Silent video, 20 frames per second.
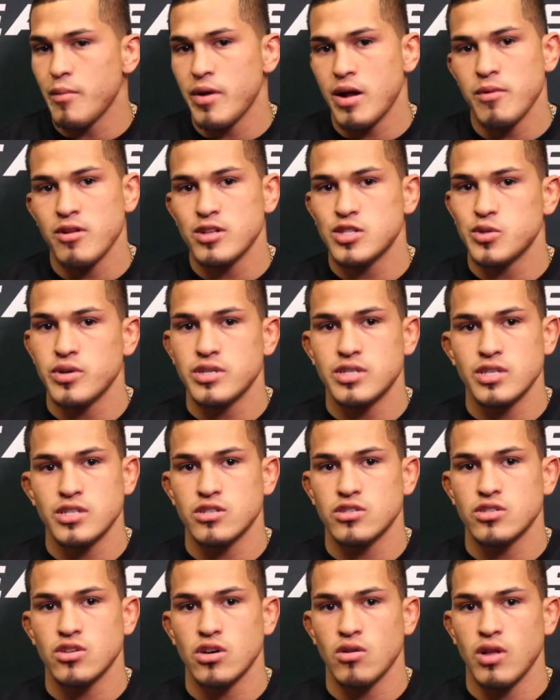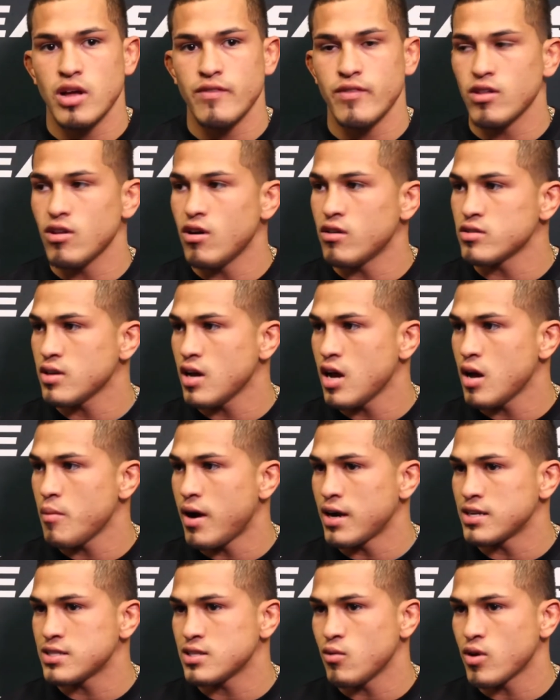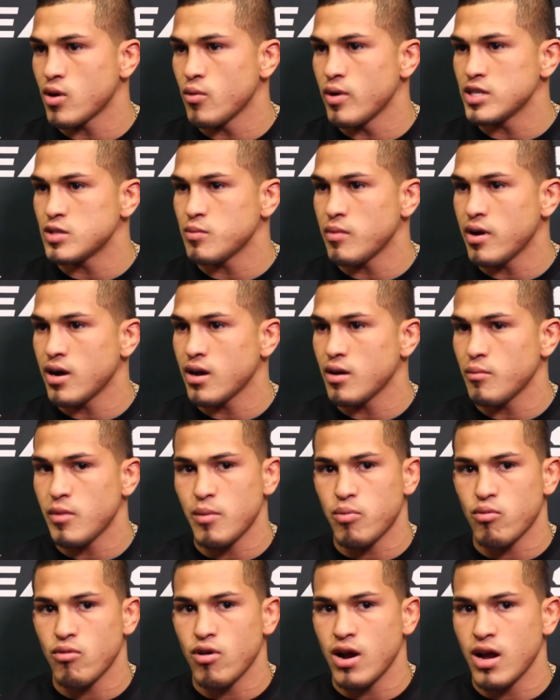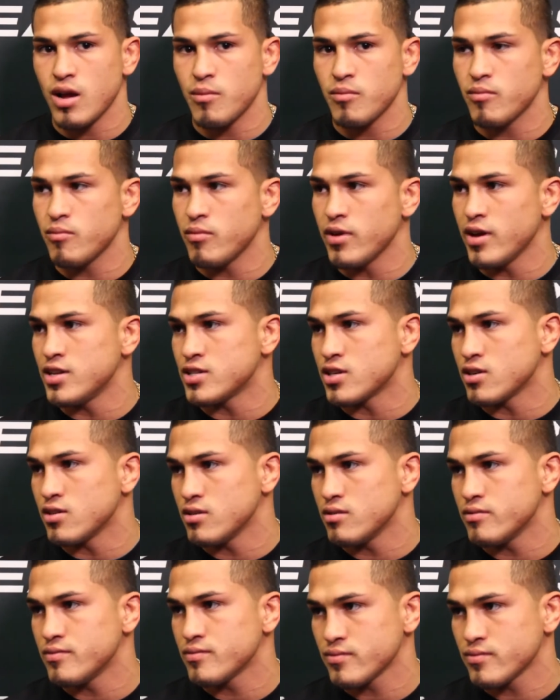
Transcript: I mean, I'm only 26 years old. I have a long time. I just don't want to waste my prime injured.